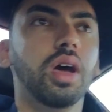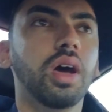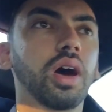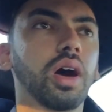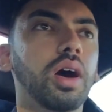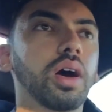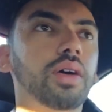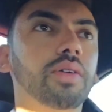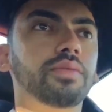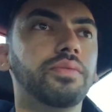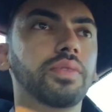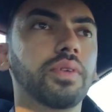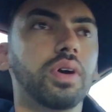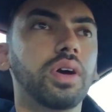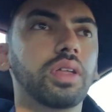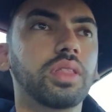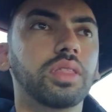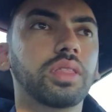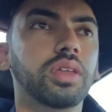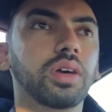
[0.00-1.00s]
of
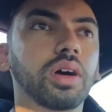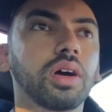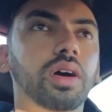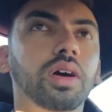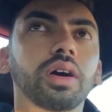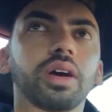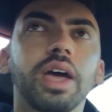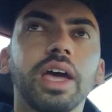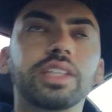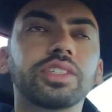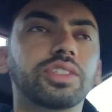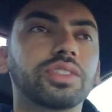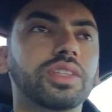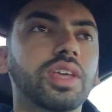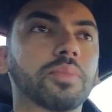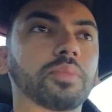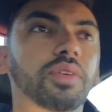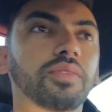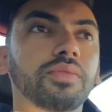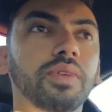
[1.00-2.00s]
the
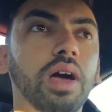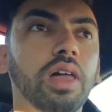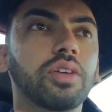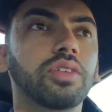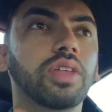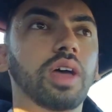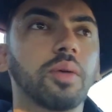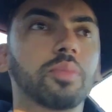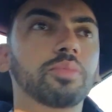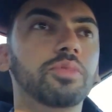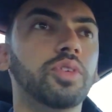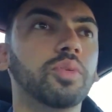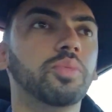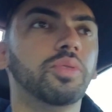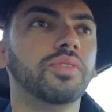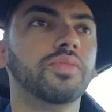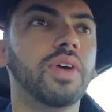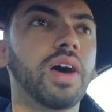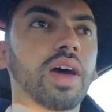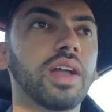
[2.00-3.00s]
entertainment value that you
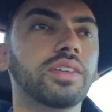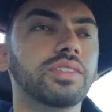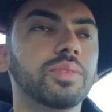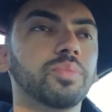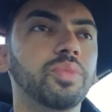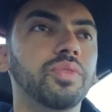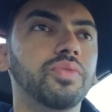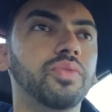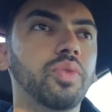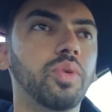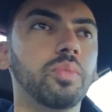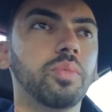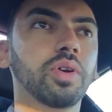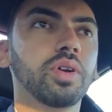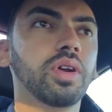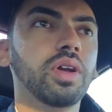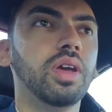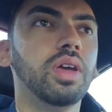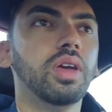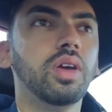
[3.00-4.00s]
provide as a performer.